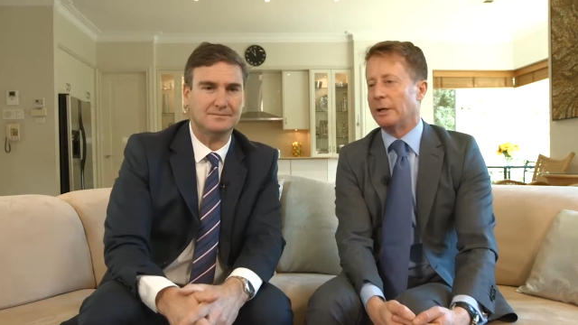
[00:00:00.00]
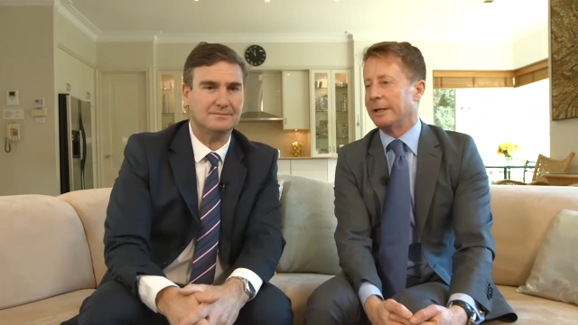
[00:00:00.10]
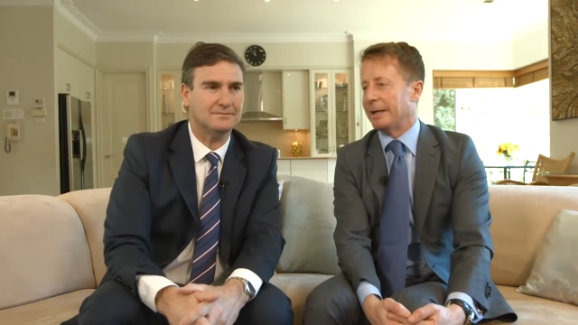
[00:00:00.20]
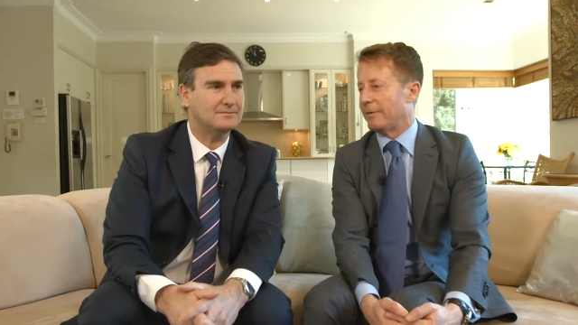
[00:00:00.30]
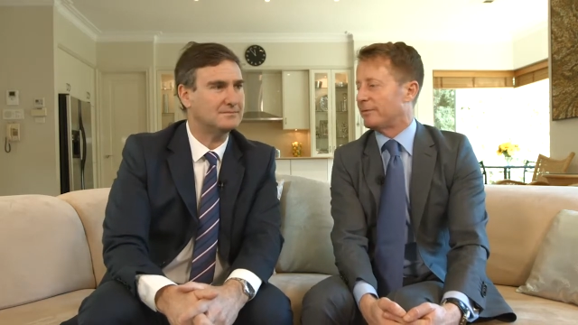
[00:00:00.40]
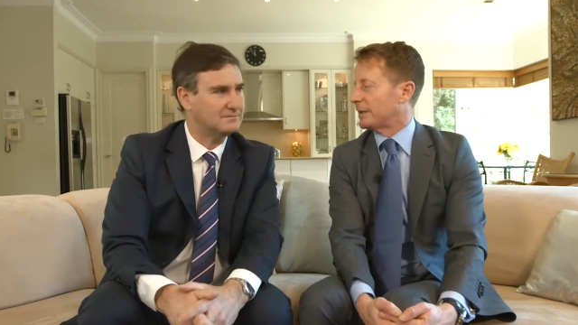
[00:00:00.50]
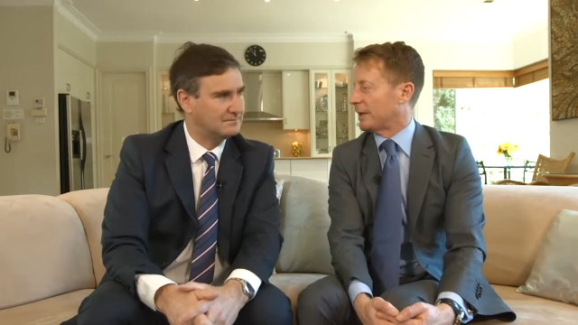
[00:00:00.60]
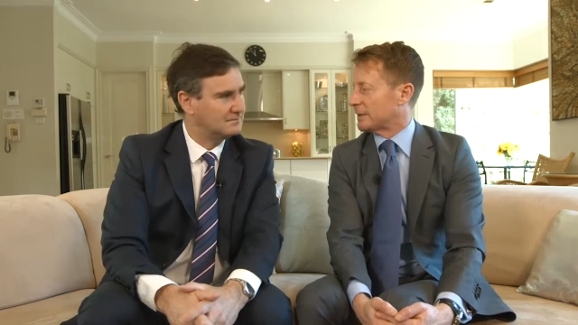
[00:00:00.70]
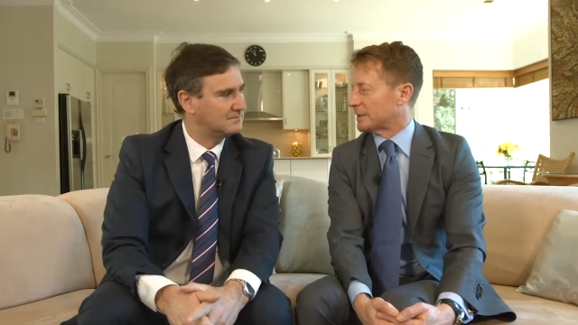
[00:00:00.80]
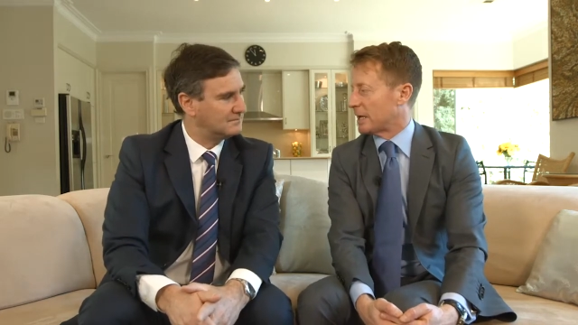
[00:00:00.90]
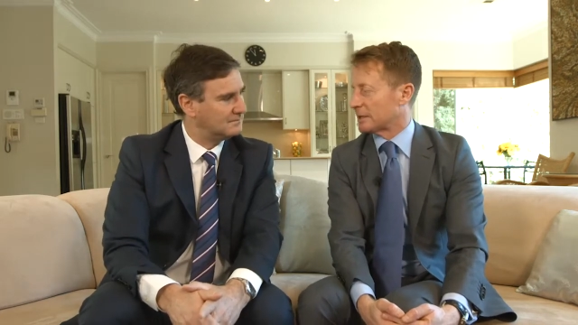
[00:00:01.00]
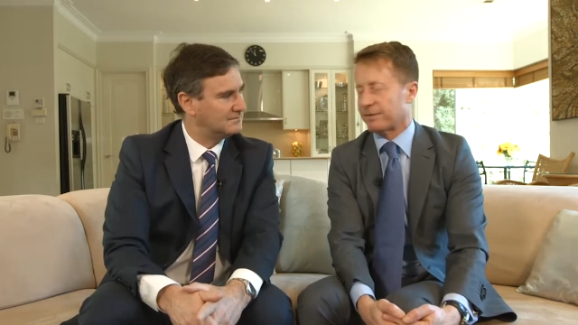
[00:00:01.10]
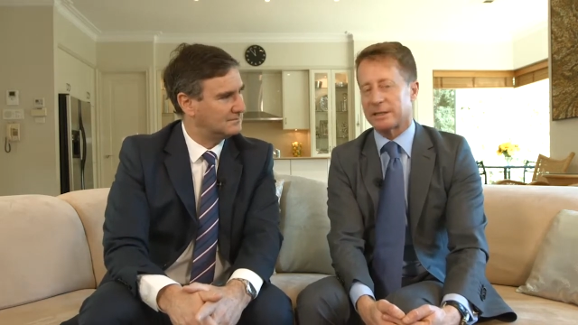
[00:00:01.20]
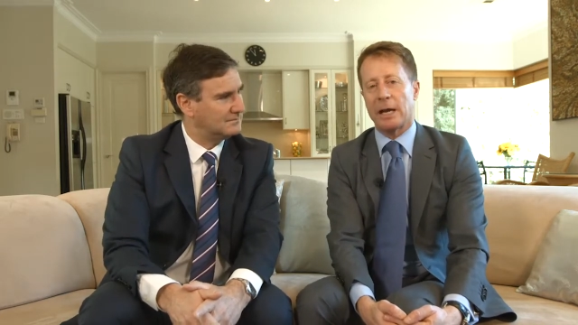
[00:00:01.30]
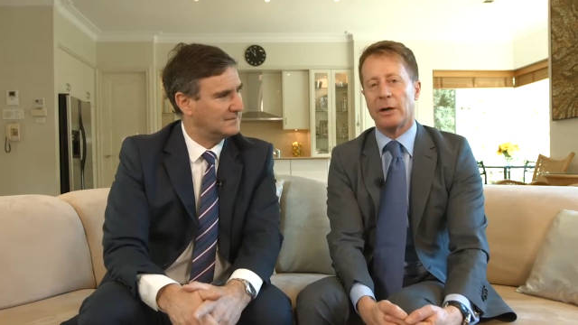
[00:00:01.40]
Speaker 1: love to get this
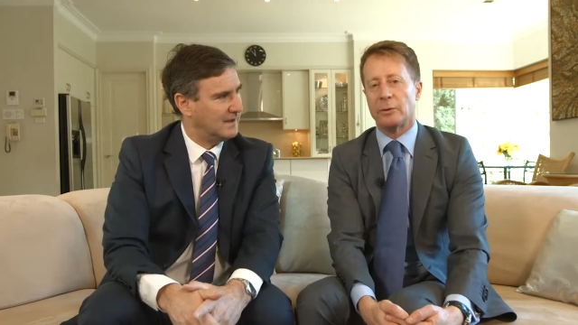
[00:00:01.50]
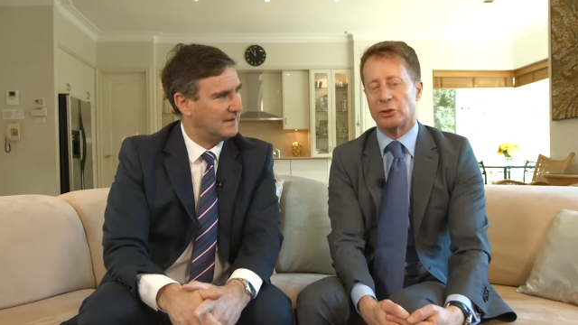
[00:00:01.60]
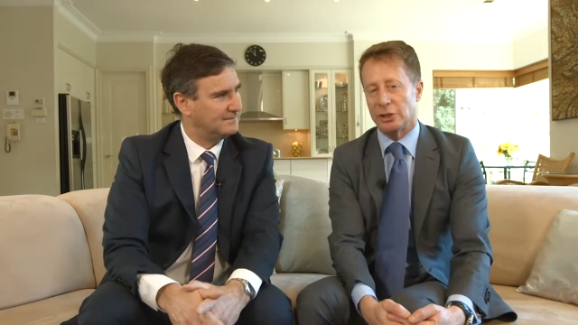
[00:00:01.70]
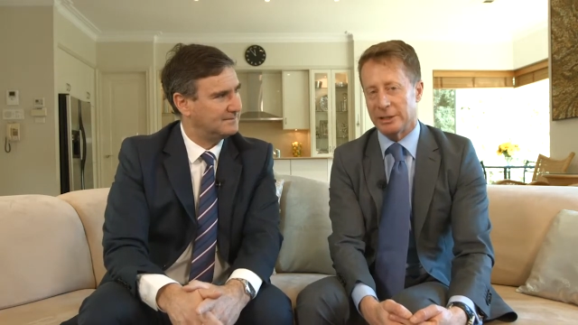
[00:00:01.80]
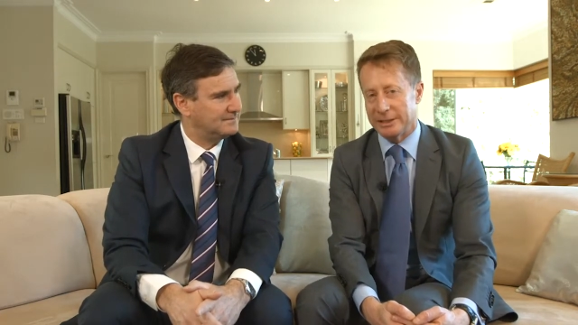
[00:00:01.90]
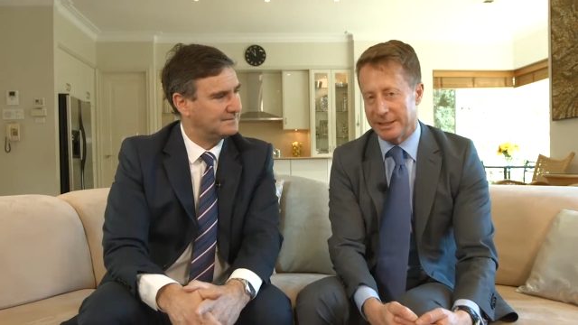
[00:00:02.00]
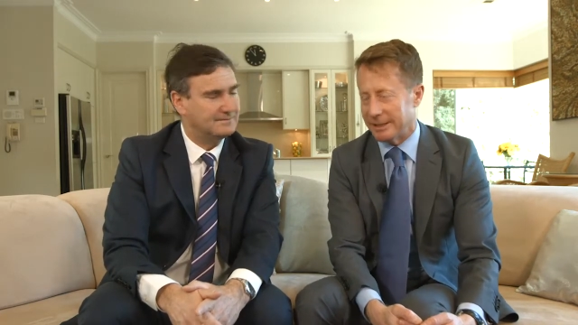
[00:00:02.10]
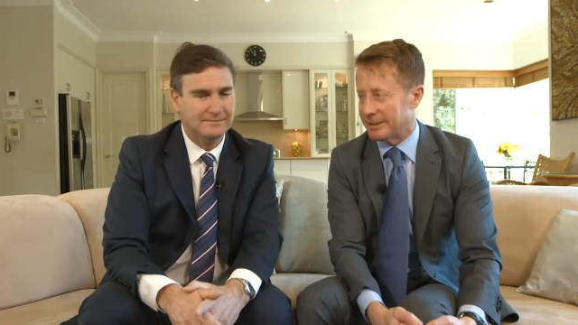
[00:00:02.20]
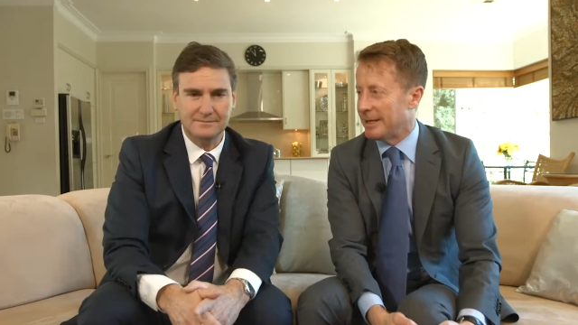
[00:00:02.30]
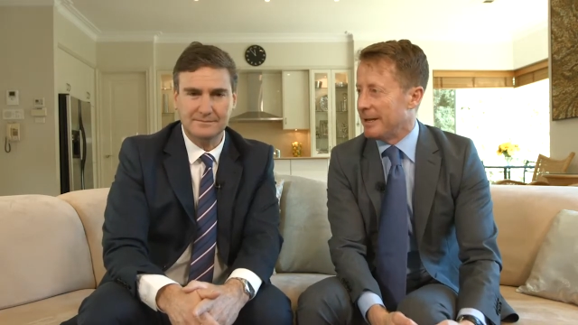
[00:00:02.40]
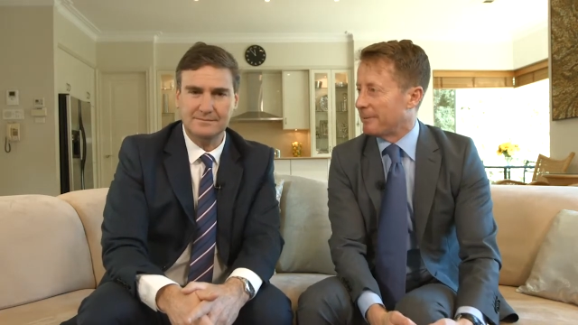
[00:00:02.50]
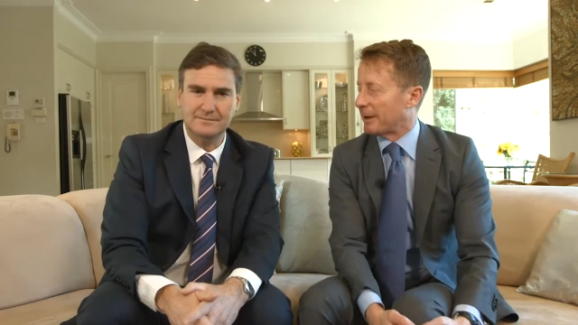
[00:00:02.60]
house for sale, yep. which she did.